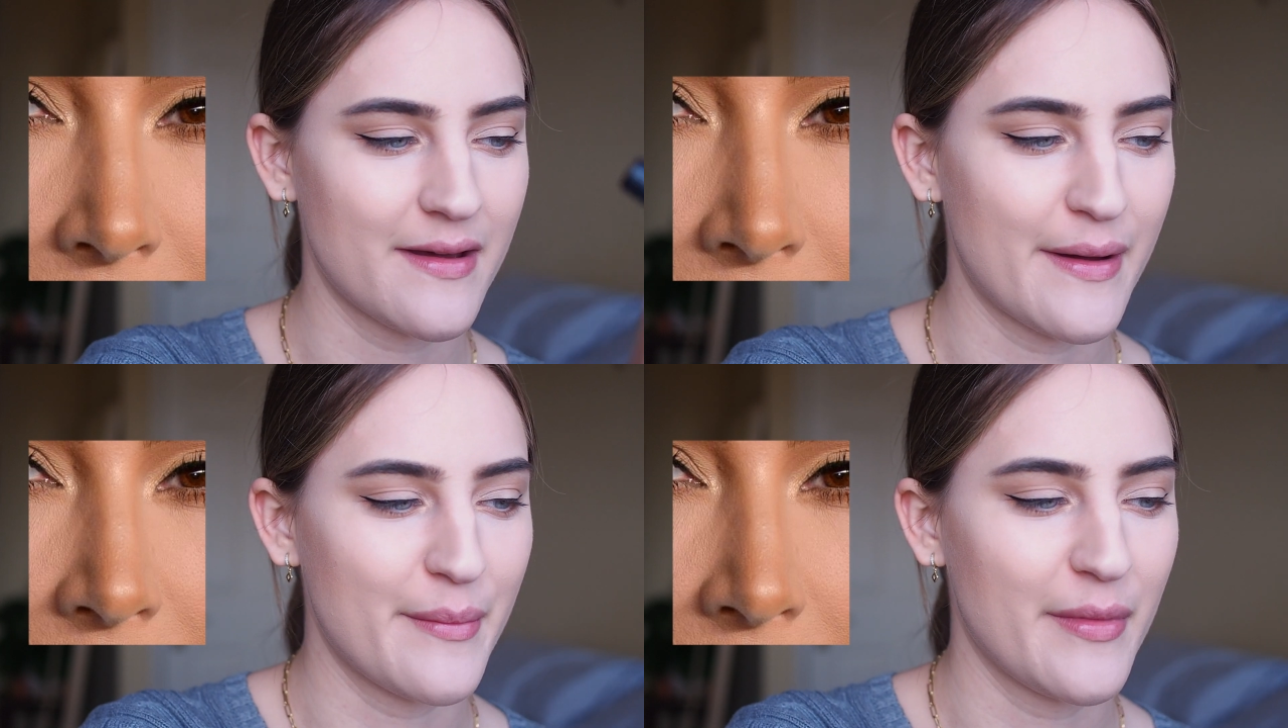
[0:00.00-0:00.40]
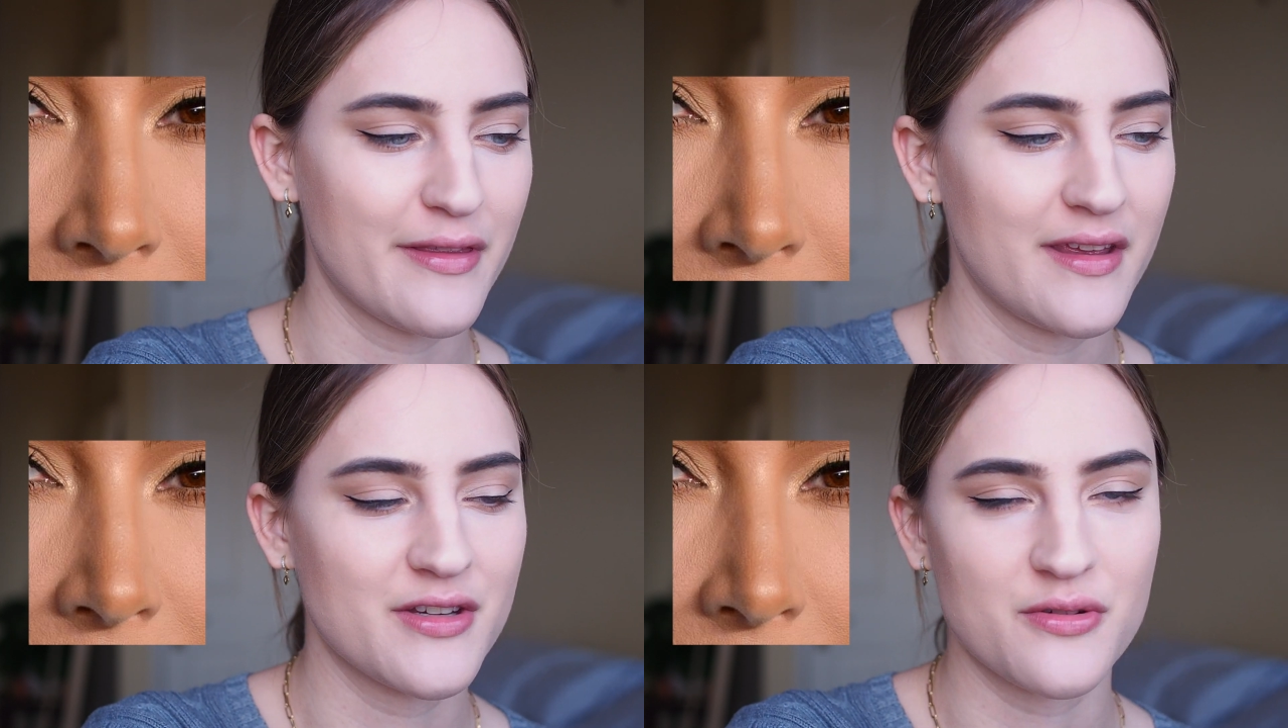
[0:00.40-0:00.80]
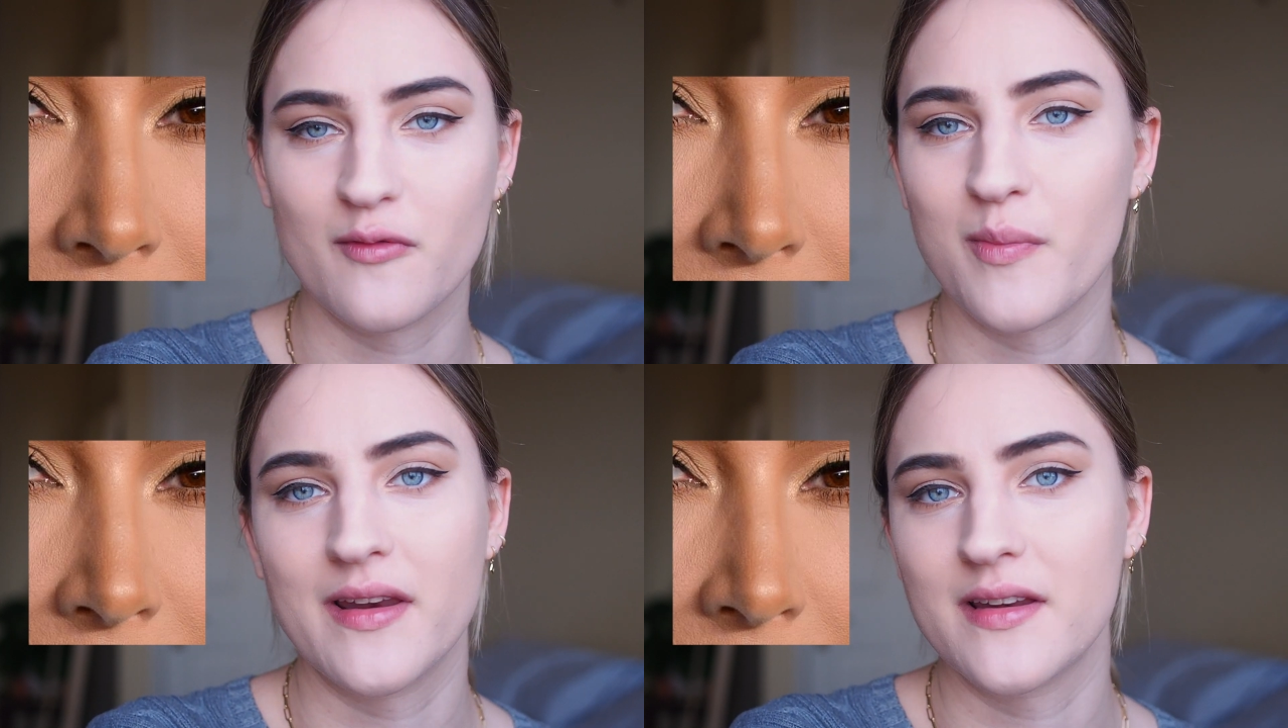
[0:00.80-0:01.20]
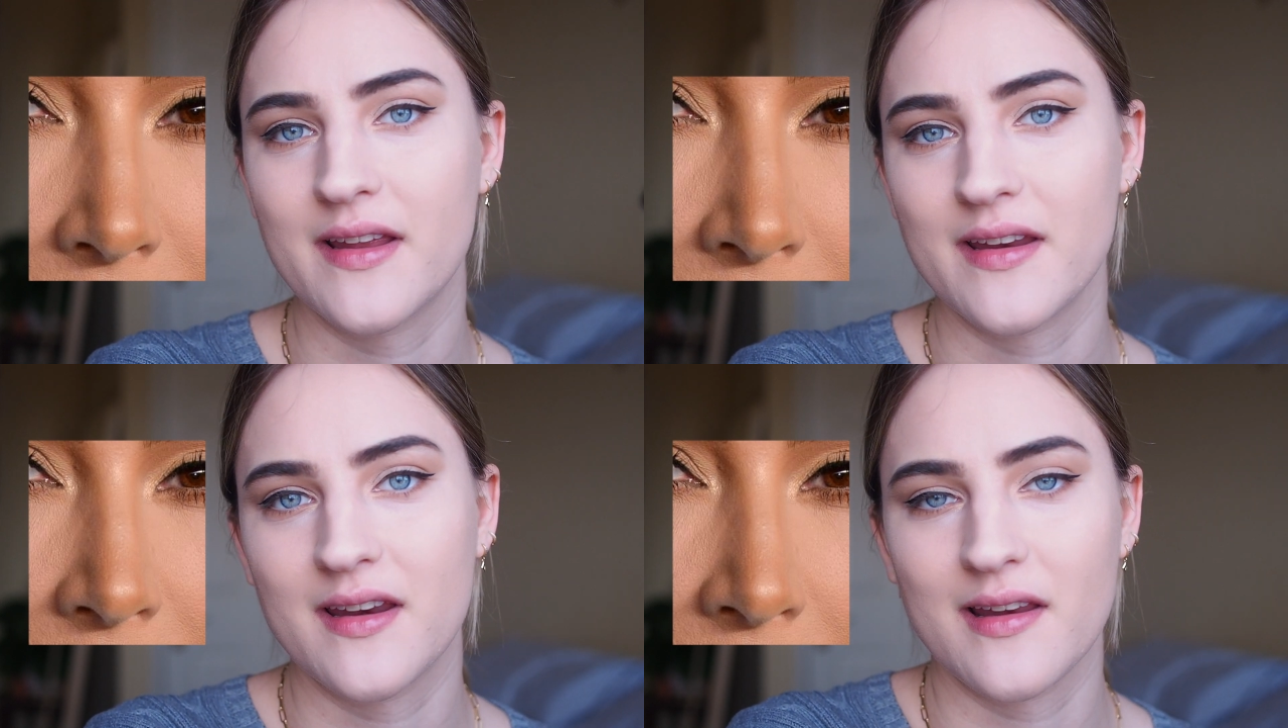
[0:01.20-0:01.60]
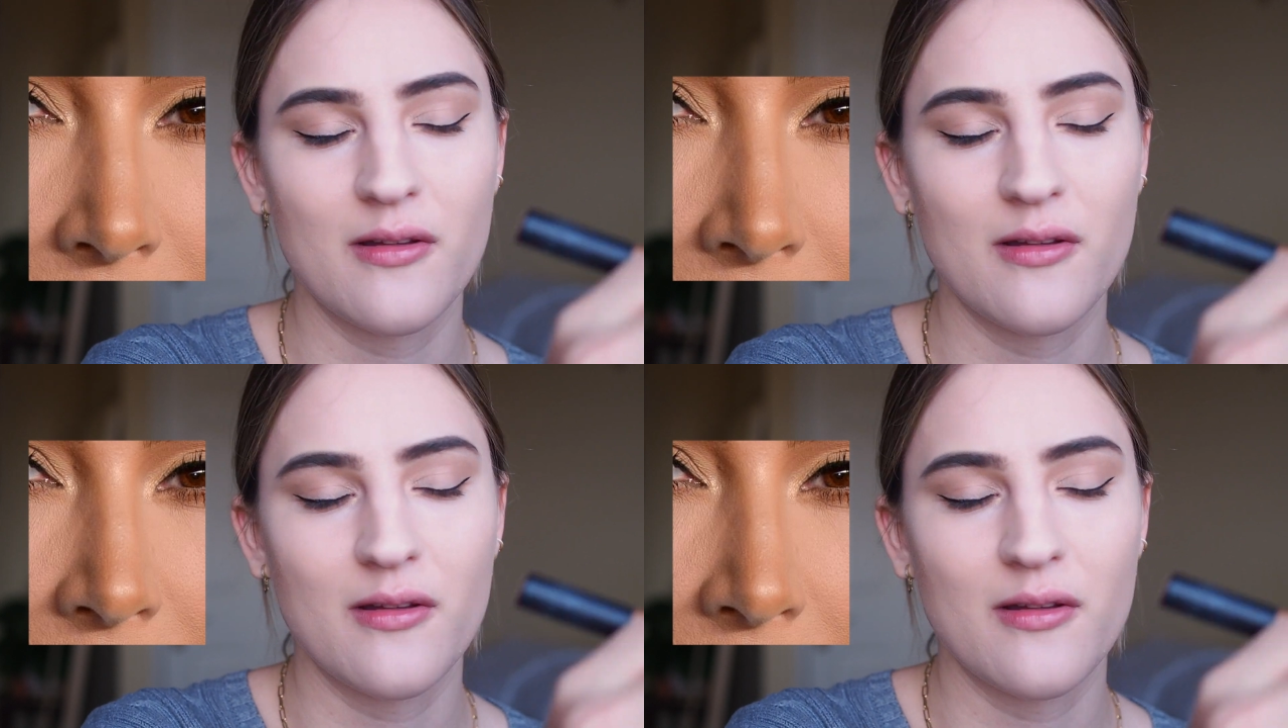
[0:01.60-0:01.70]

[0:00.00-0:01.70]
I think he should have blended that in a little